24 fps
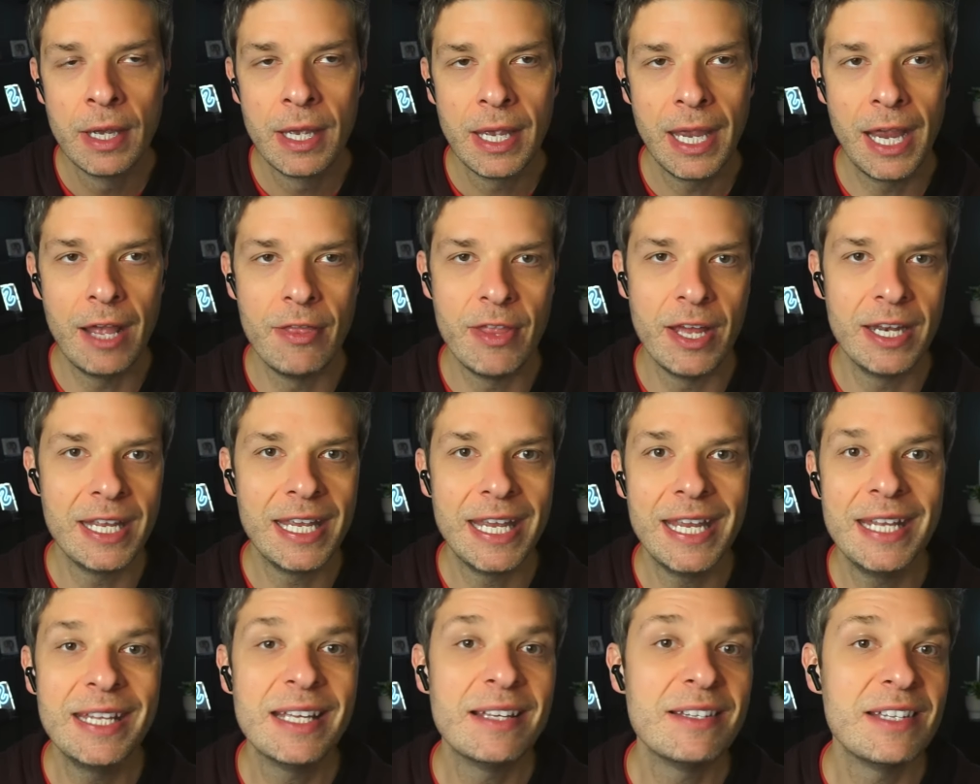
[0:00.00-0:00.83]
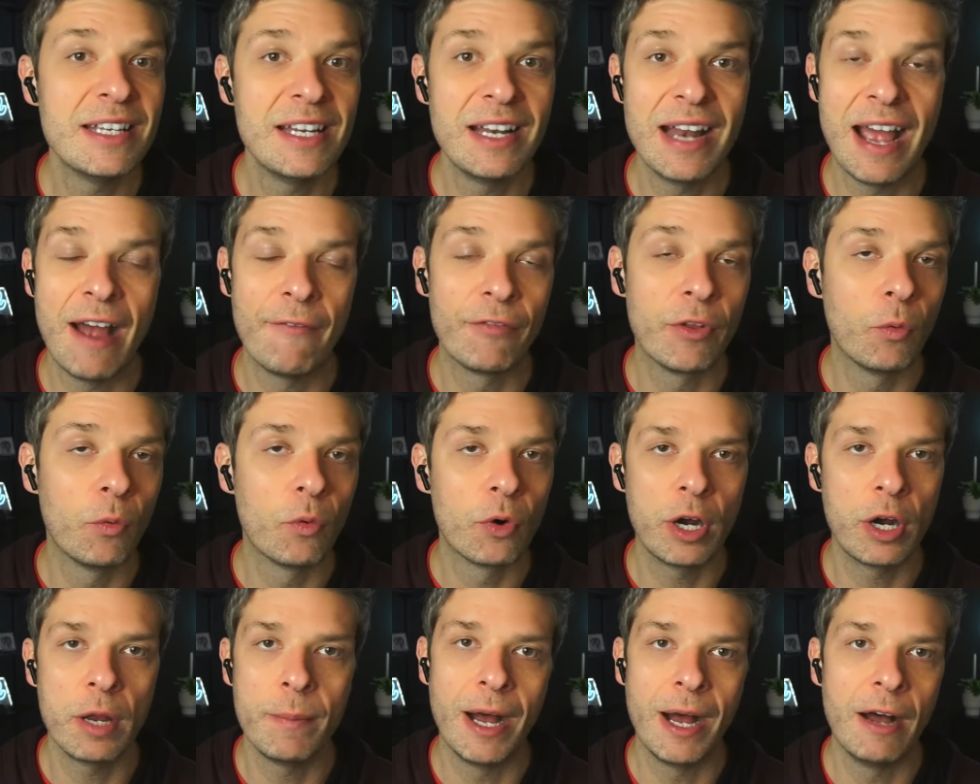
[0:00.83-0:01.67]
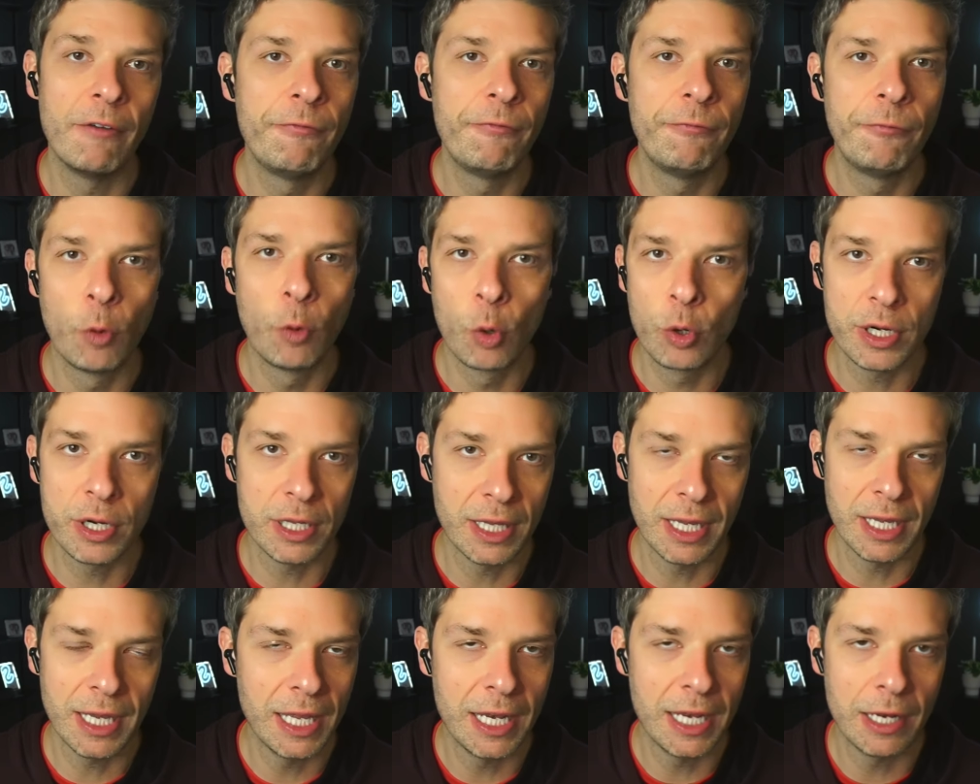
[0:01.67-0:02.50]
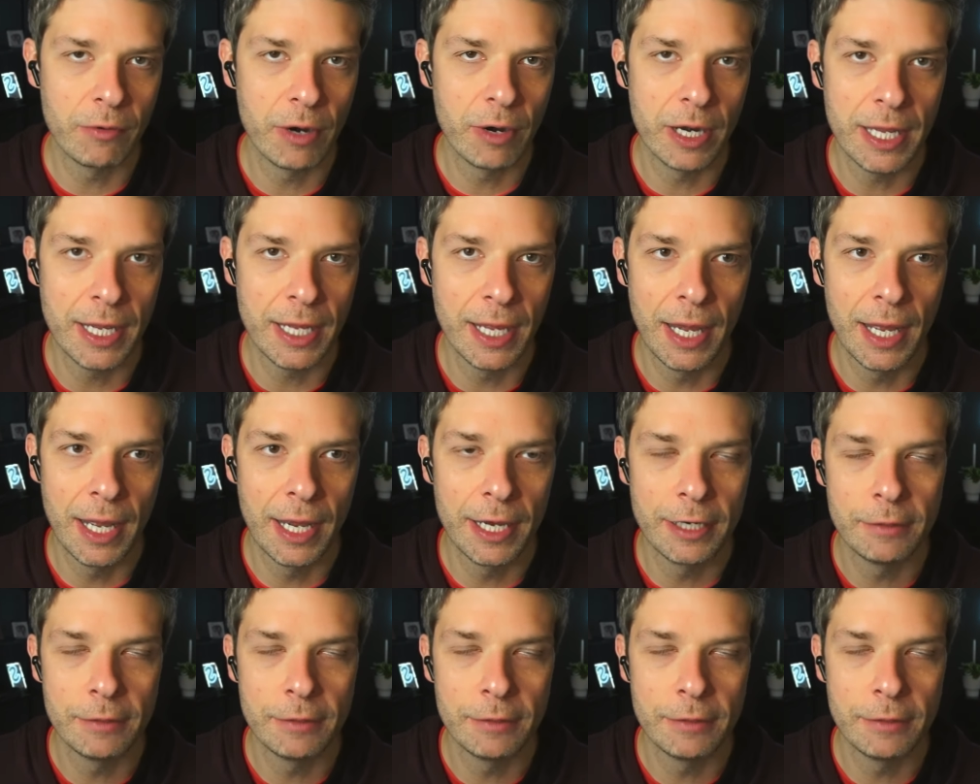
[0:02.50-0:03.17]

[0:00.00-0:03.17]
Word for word: and then he doesn't even have to worry about forwarding the Getting Ready guide.